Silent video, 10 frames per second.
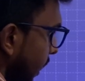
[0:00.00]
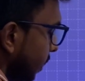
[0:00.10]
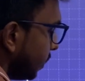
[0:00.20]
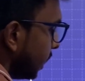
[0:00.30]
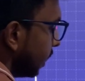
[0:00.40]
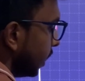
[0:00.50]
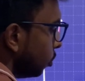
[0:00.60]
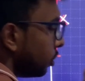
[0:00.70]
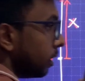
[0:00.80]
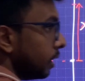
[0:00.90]
intensity
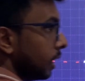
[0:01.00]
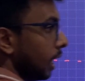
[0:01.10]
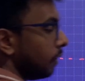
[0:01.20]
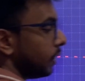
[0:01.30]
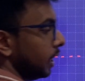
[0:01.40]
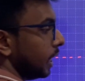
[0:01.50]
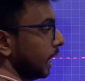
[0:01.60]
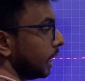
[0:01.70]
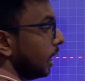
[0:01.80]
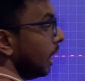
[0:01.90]
reduces in the left and
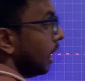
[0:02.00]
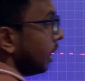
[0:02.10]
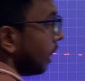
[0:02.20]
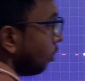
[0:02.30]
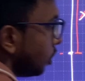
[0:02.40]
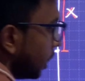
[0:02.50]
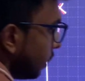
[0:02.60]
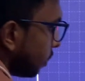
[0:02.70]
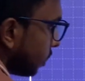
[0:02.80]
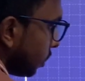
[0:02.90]
right. Now
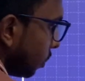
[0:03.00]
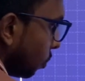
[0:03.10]
this,